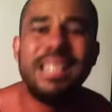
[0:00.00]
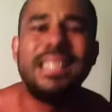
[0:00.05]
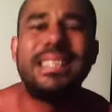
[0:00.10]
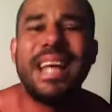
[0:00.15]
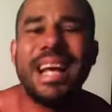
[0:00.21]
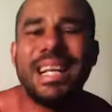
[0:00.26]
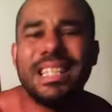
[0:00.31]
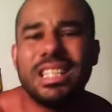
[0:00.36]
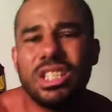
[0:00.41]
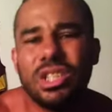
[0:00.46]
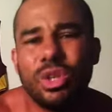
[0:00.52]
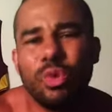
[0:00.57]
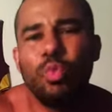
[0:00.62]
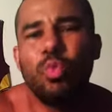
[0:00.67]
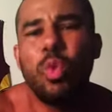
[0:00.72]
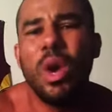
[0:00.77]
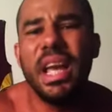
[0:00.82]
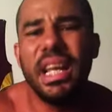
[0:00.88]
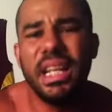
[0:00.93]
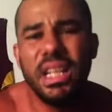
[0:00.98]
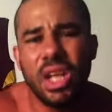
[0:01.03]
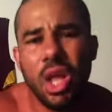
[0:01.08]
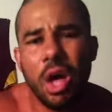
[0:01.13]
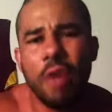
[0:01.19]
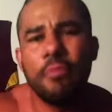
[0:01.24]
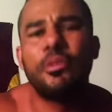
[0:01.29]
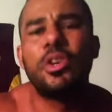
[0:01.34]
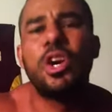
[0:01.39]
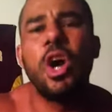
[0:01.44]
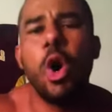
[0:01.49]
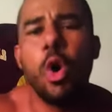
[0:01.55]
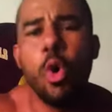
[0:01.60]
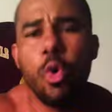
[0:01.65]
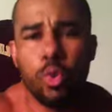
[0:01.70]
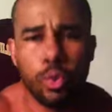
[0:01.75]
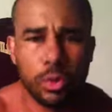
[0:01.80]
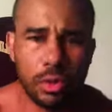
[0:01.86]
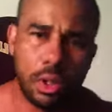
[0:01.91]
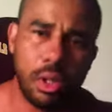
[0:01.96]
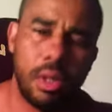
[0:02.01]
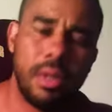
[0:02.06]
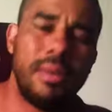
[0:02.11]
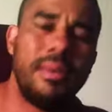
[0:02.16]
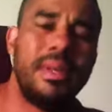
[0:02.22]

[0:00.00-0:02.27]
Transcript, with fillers: That's the way love goes.